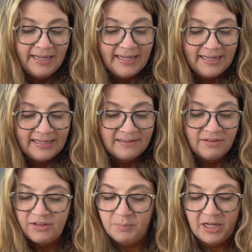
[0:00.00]
And
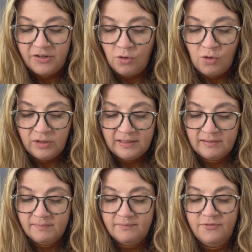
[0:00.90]
the buttonhole
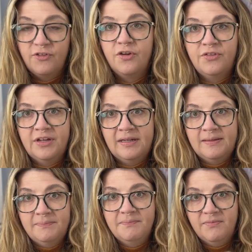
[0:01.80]
for
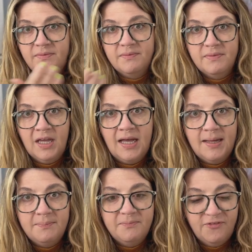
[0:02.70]
the
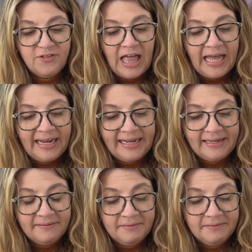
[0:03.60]
fly